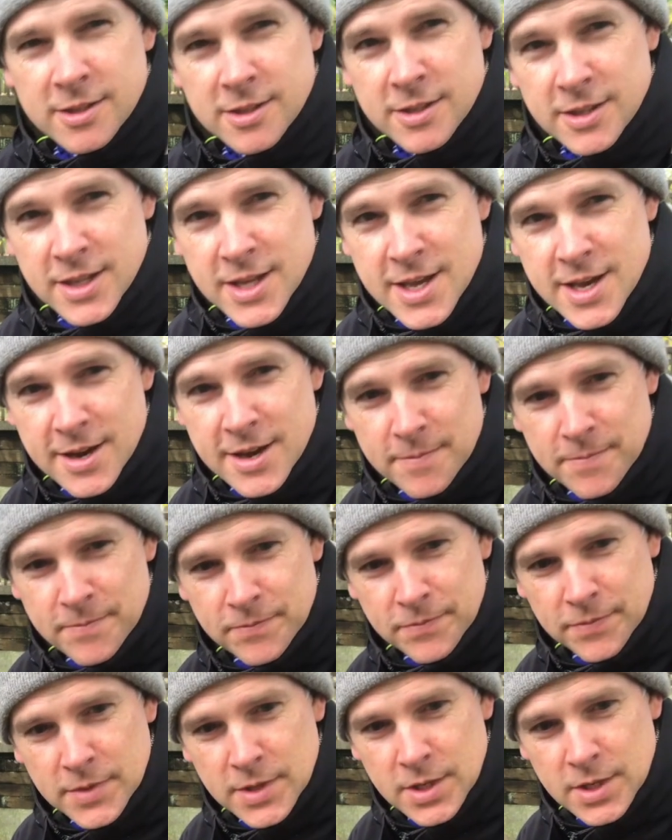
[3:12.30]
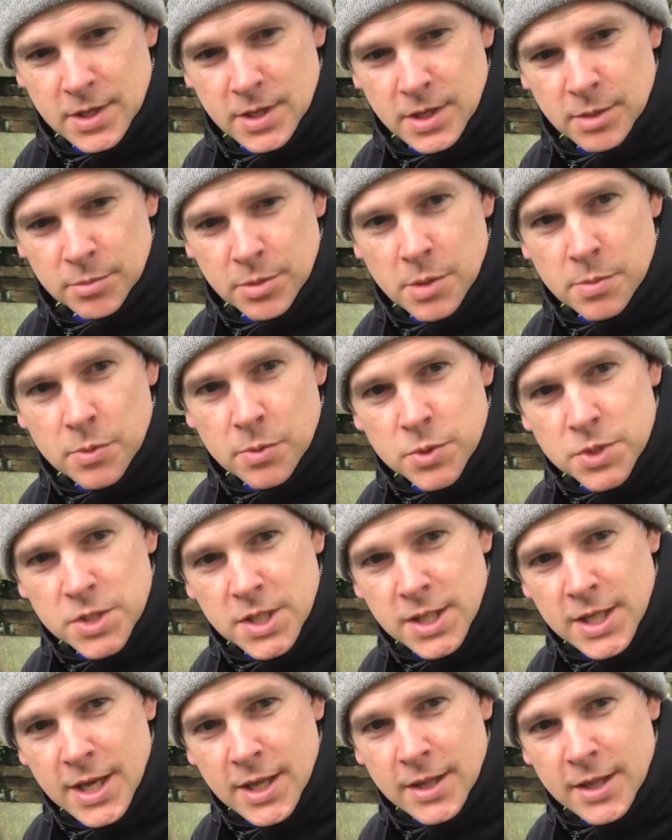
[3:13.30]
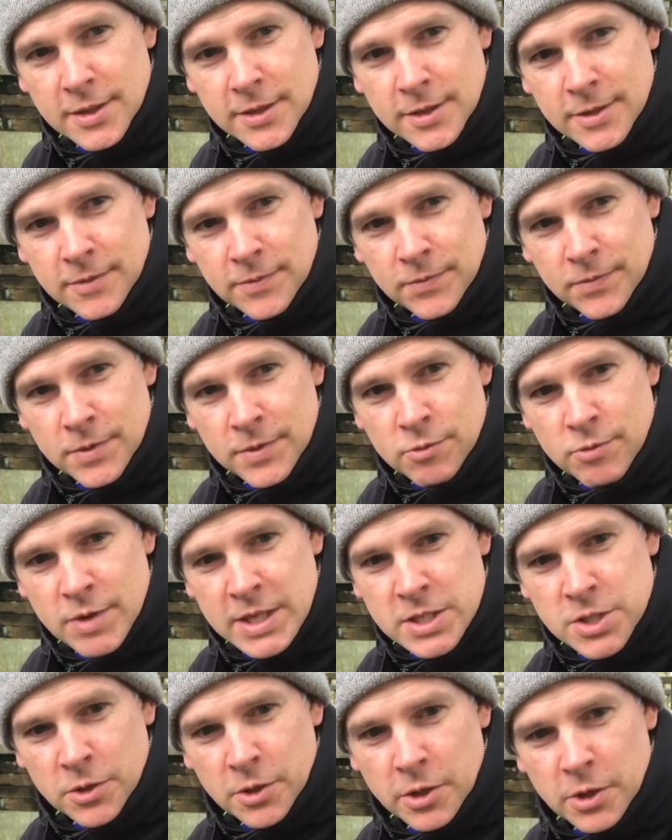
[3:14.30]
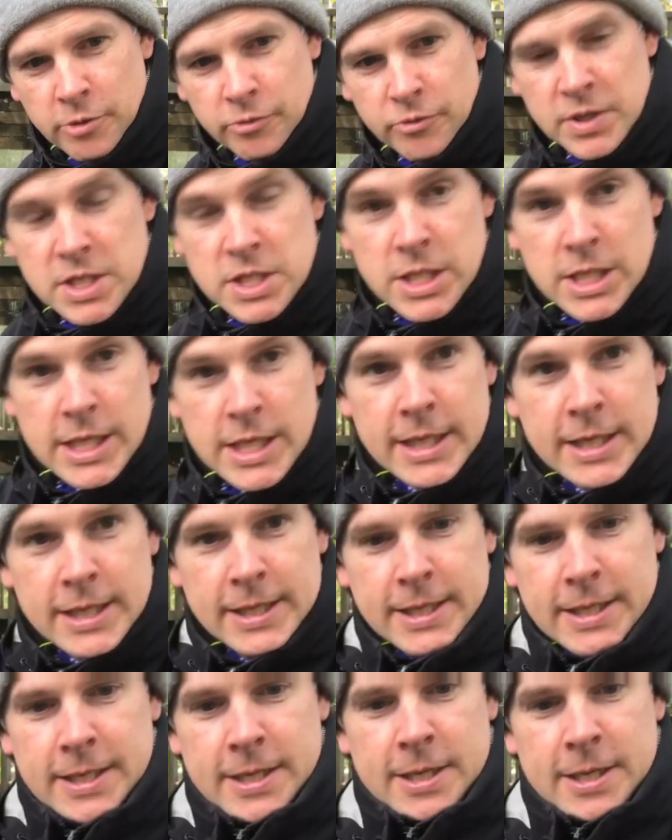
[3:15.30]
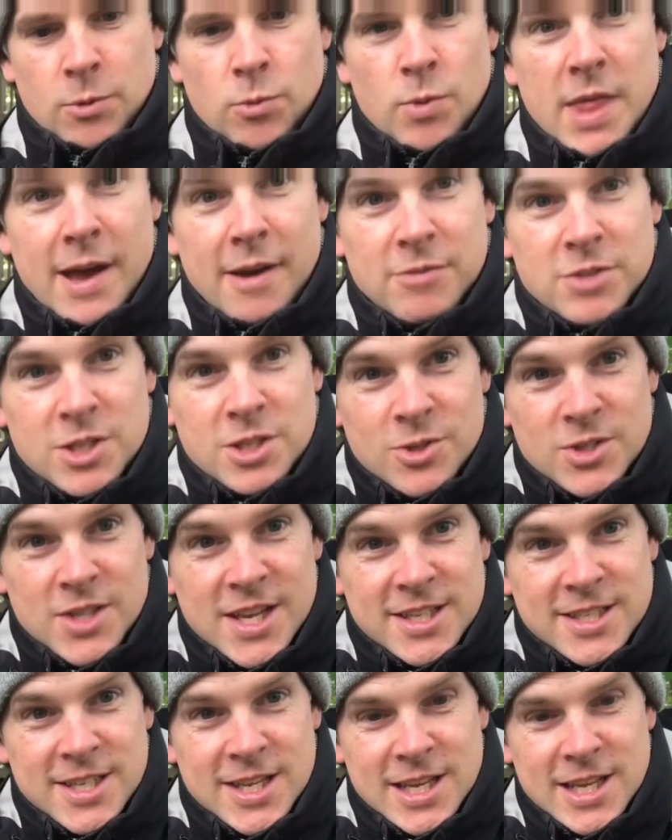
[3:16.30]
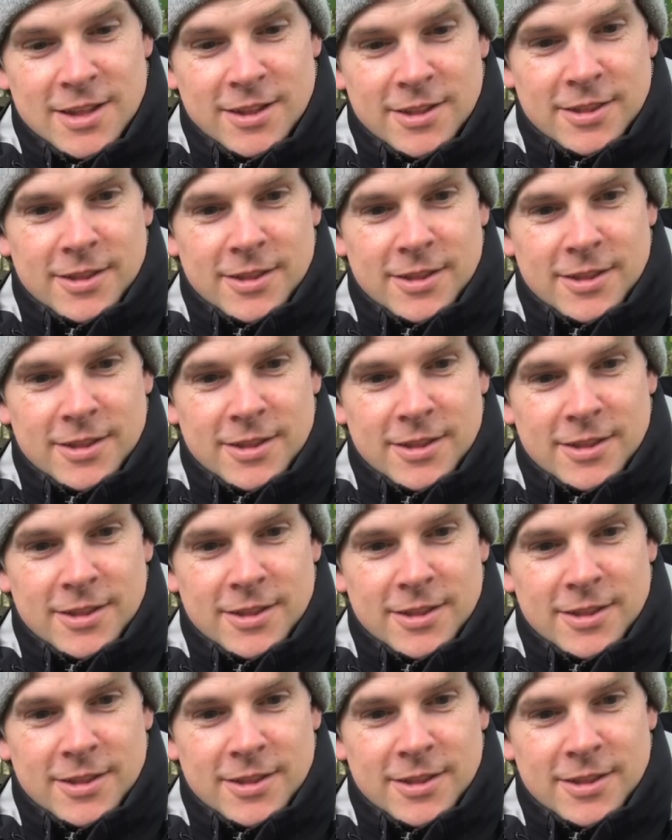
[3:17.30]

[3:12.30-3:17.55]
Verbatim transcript: the um, pupils can get the rigs on and off easily without having to use their teeth.